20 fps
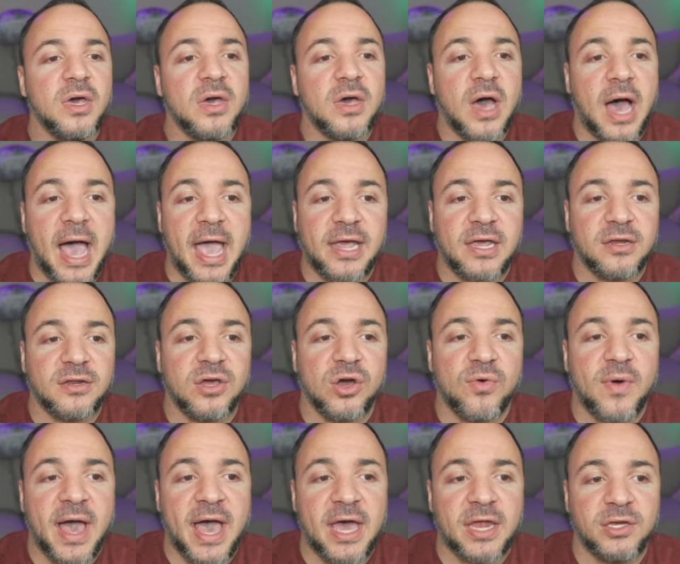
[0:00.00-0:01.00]
I could go
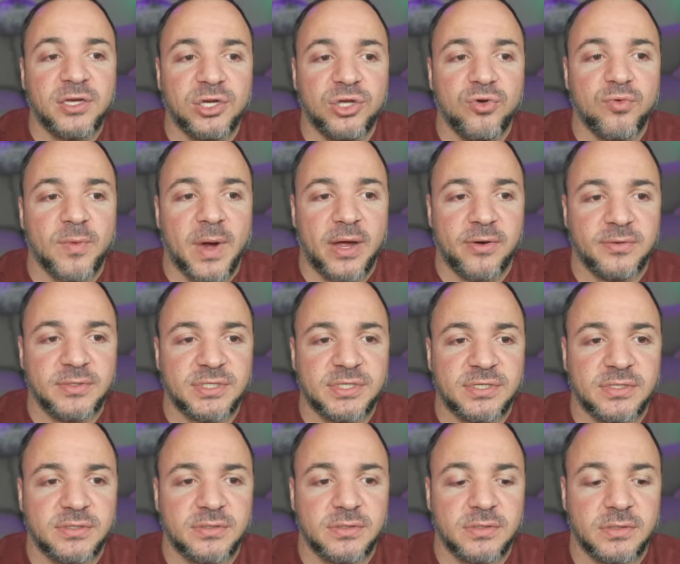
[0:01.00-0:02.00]
add new routes
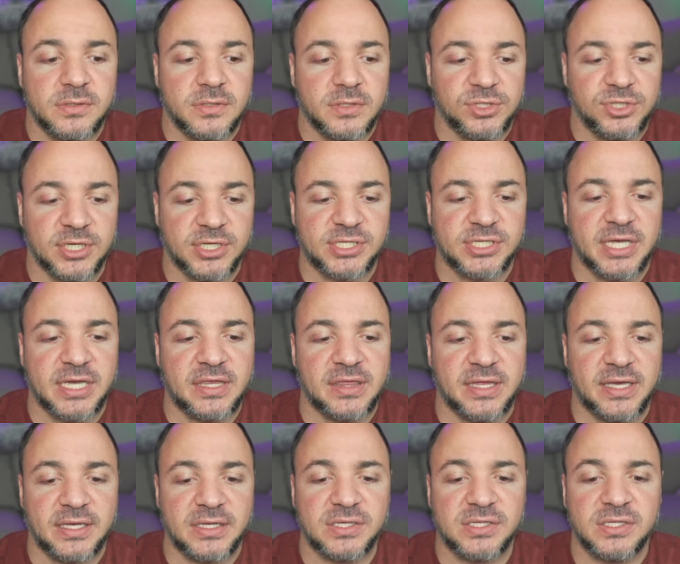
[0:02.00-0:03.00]
just like
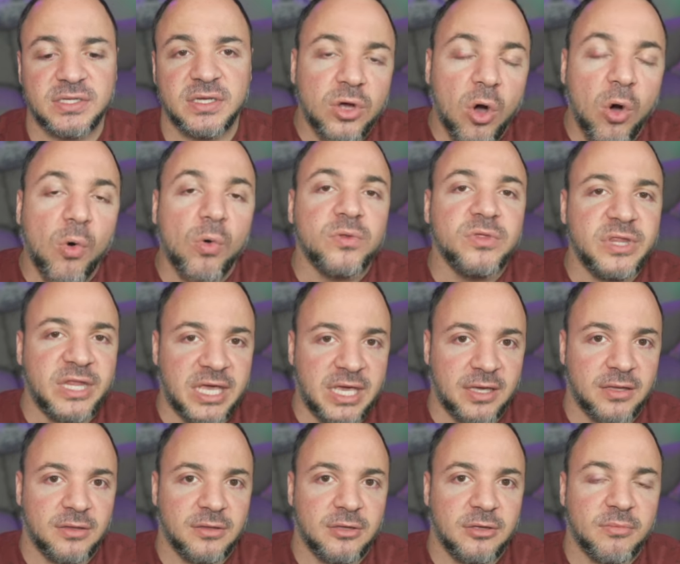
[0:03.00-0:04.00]
this, only
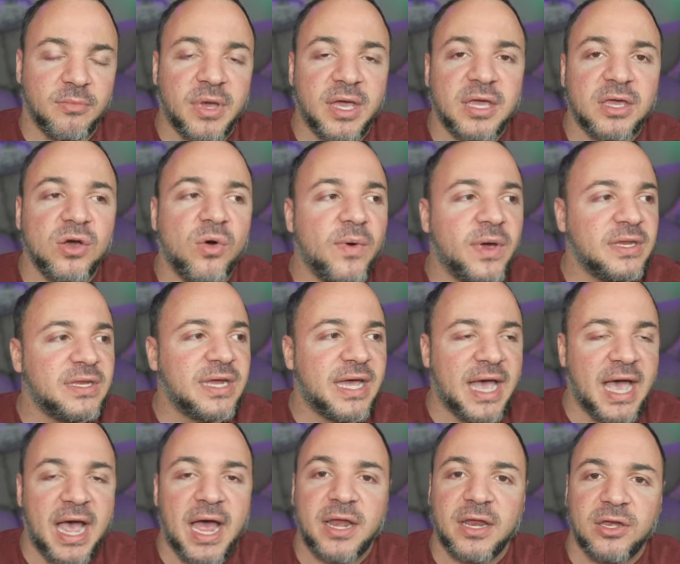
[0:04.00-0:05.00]
by going to
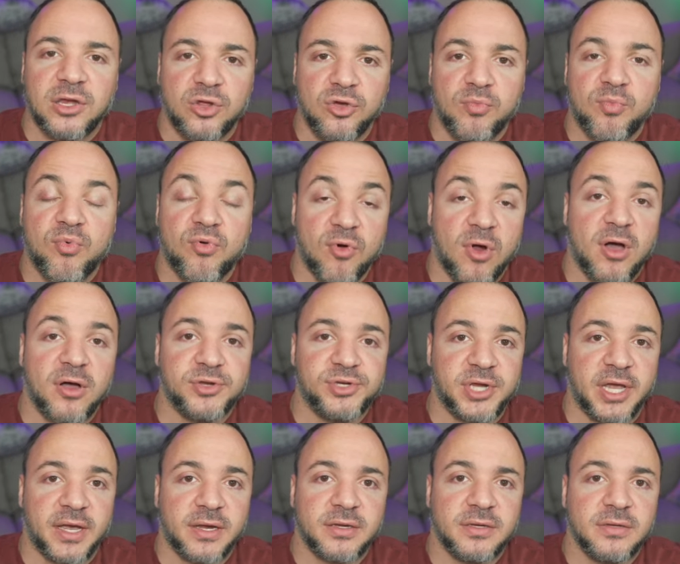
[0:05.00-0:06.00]
add a new
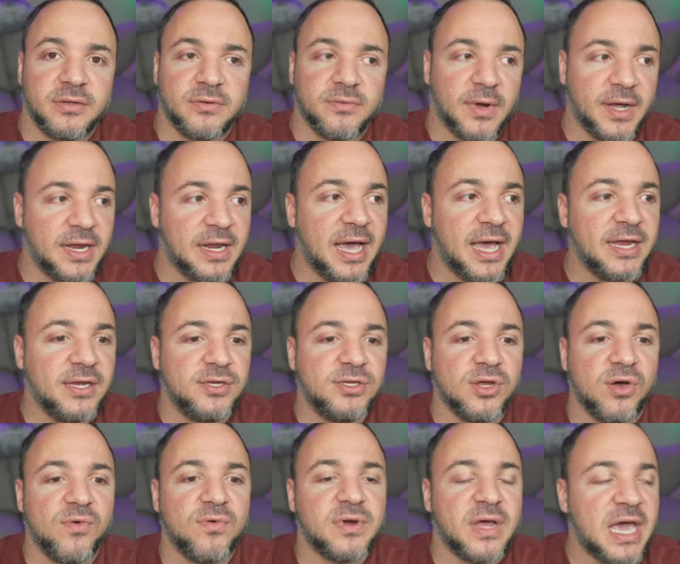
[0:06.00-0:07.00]
project, right? I
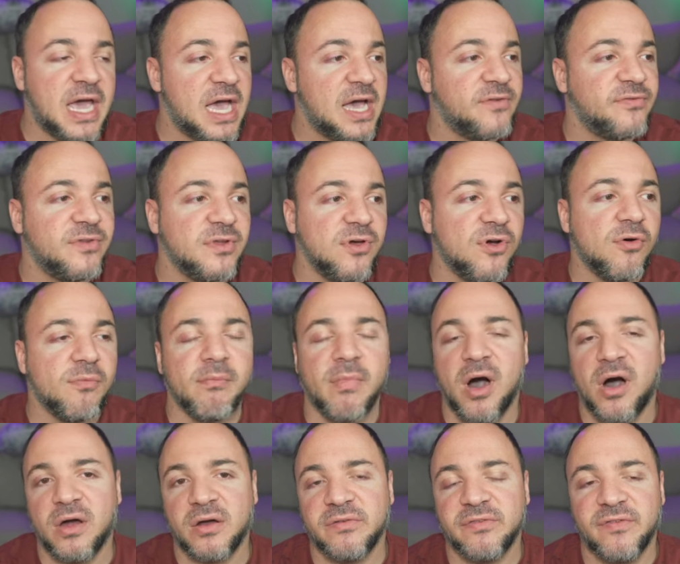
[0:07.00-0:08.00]
don't have to go
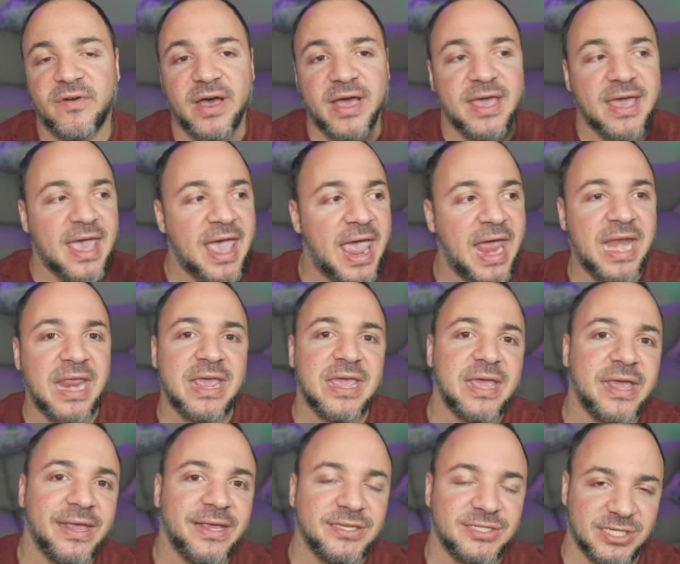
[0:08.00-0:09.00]
modify any
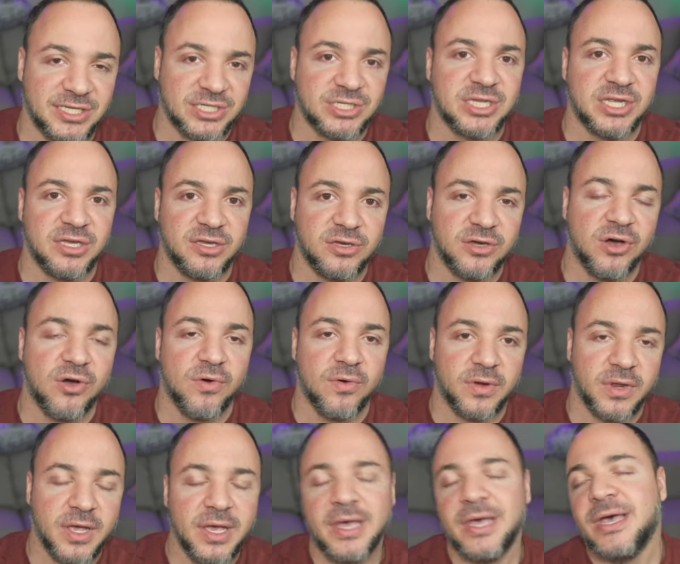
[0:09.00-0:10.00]
existing code
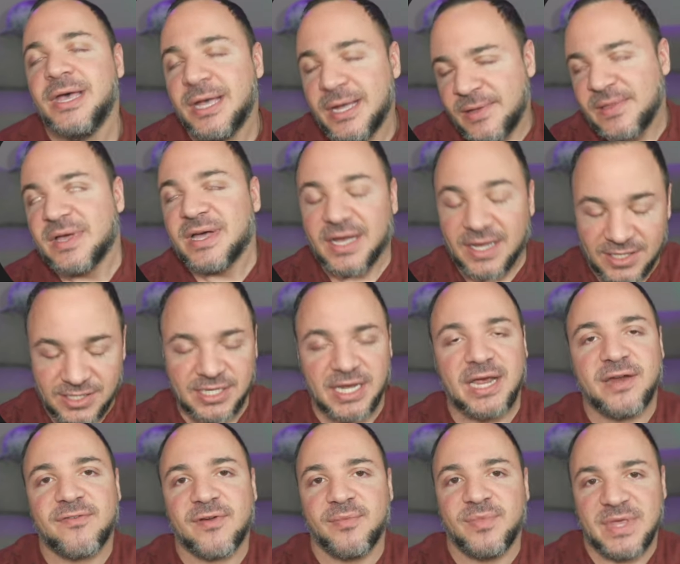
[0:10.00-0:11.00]

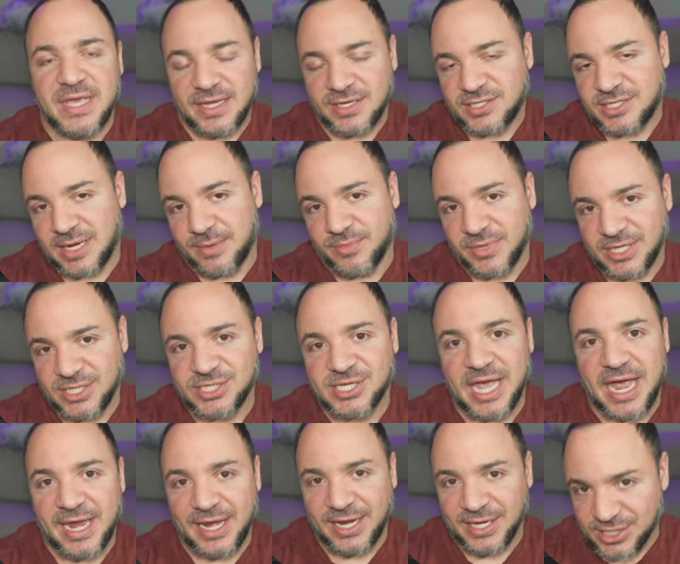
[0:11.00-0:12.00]
aside from the assembly
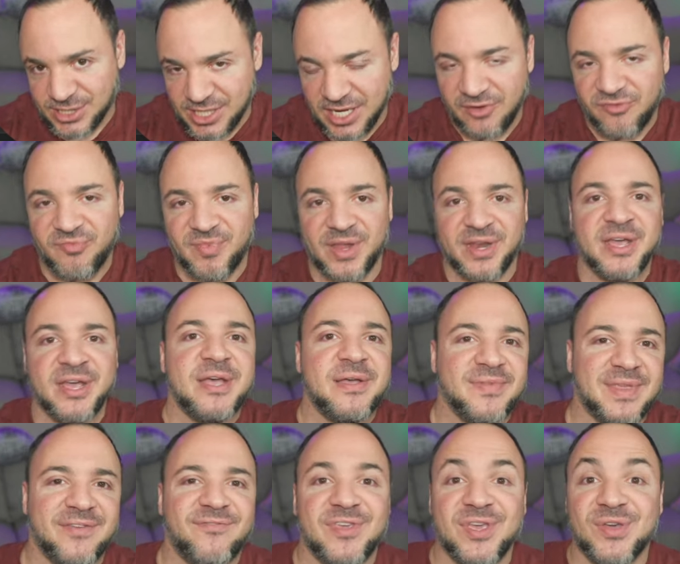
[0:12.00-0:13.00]
scanning stuff, but
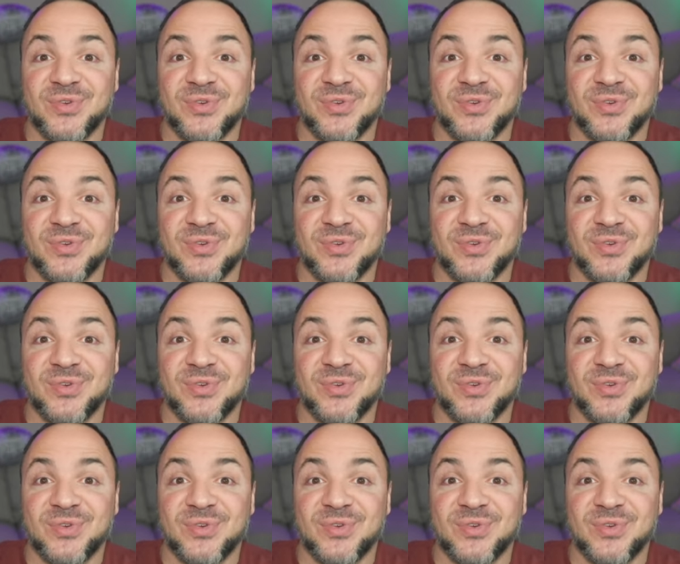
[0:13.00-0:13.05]
if you